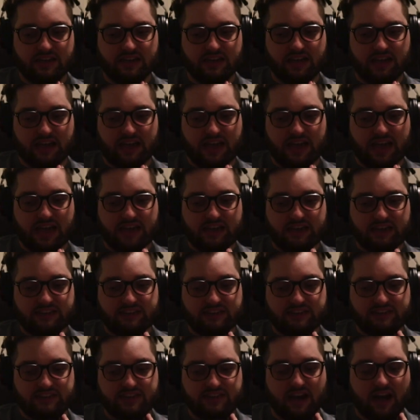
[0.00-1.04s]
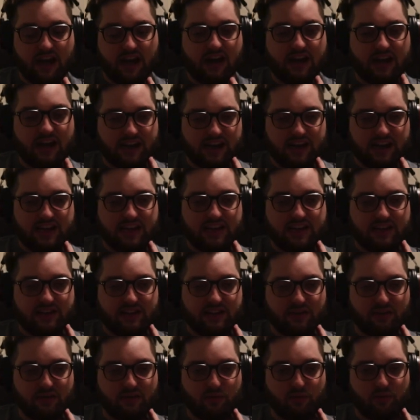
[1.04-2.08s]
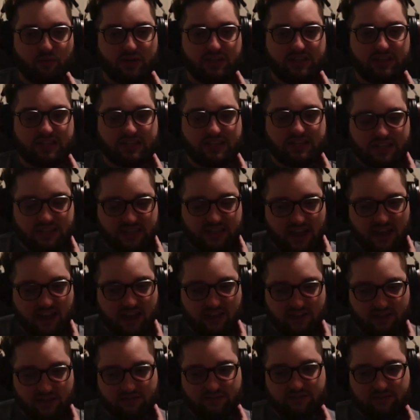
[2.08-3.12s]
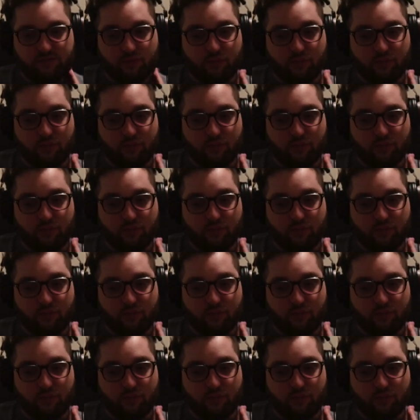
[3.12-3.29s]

And I would love,